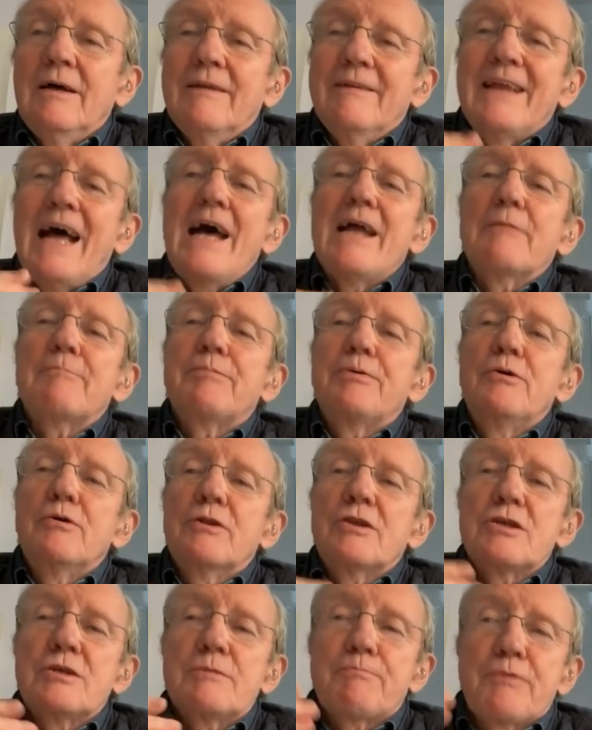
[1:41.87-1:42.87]
That
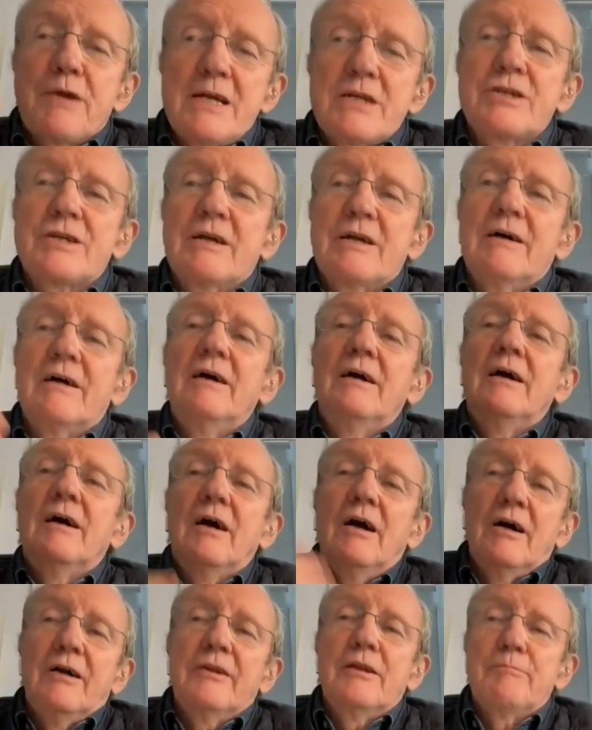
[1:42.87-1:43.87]
puts pressure
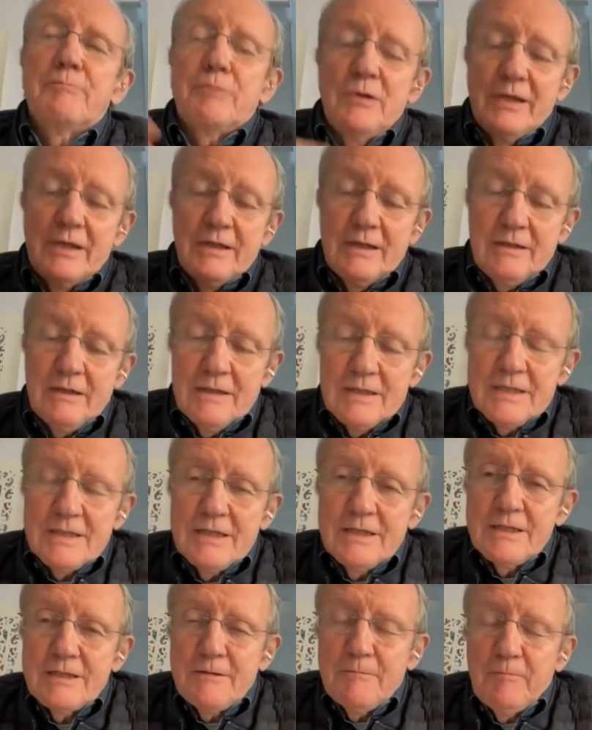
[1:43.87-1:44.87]
on the political
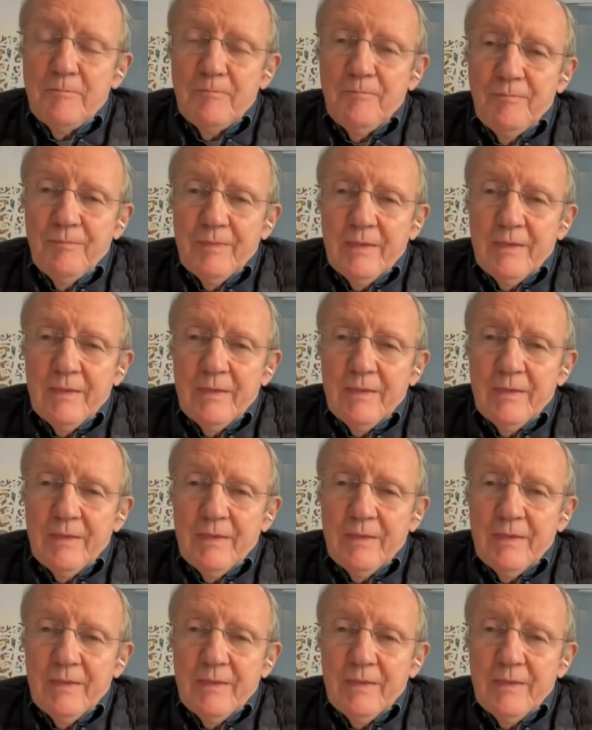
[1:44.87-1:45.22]
system.